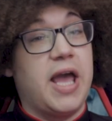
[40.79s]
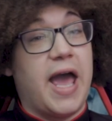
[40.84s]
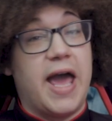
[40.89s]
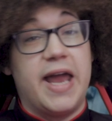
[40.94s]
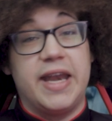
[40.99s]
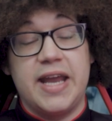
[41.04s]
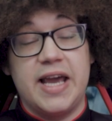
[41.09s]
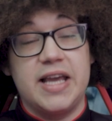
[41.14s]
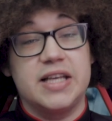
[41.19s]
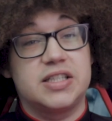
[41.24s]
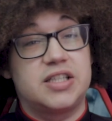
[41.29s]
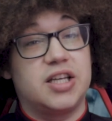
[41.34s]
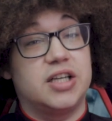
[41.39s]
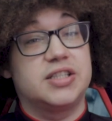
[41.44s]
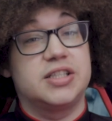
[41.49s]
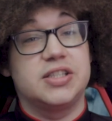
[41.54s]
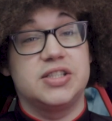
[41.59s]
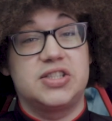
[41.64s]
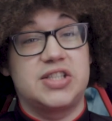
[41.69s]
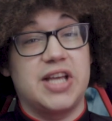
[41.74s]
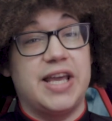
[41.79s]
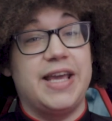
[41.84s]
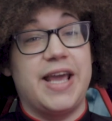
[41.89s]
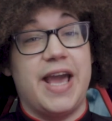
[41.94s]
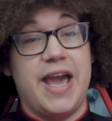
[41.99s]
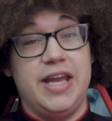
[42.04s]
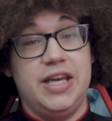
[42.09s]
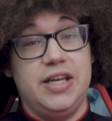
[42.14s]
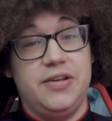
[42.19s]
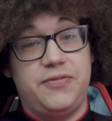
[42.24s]
And that doesn't say
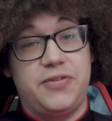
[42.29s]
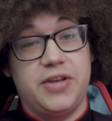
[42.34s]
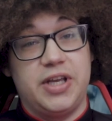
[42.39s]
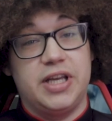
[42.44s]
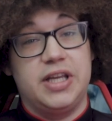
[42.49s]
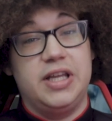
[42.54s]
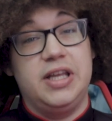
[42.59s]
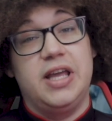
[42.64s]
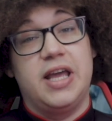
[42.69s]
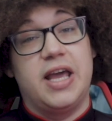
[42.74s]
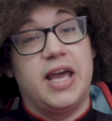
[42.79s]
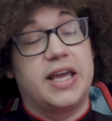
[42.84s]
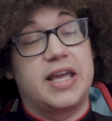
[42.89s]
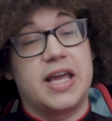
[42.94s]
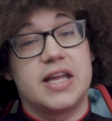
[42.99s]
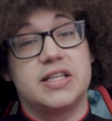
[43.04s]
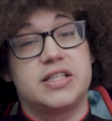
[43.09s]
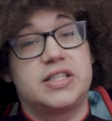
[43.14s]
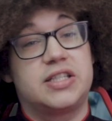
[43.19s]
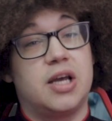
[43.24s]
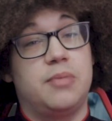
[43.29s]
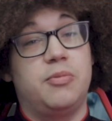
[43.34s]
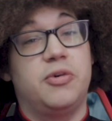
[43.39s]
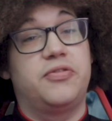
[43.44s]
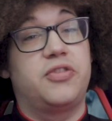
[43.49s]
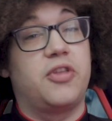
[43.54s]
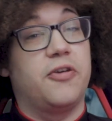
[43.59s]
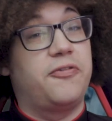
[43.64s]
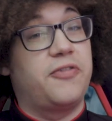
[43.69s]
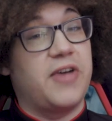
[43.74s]
anything against some
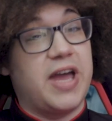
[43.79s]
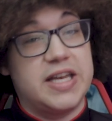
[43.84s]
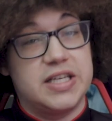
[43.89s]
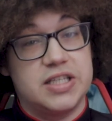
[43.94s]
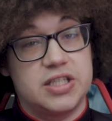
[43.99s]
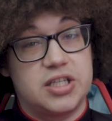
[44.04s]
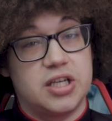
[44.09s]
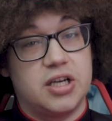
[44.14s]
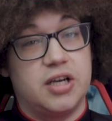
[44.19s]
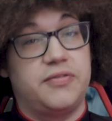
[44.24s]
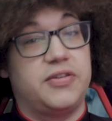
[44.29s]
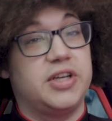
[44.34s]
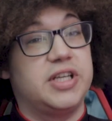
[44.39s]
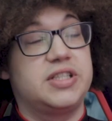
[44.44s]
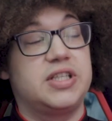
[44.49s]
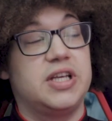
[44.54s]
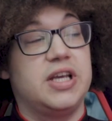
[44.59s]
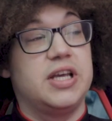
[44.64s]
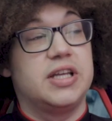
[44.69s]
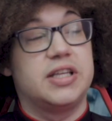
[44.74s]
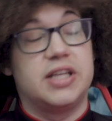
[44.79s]
of the fan service